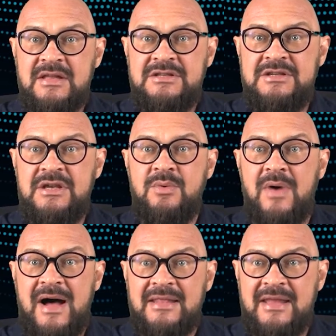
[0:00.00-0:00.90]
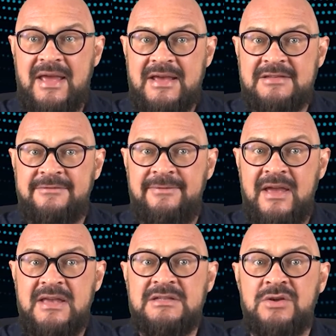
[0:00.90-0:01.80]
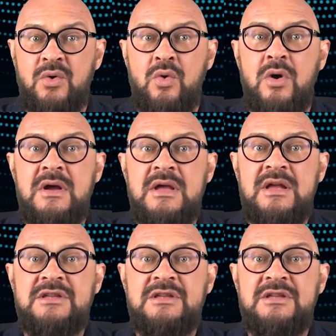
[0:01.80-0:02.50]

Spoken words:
G1S phase or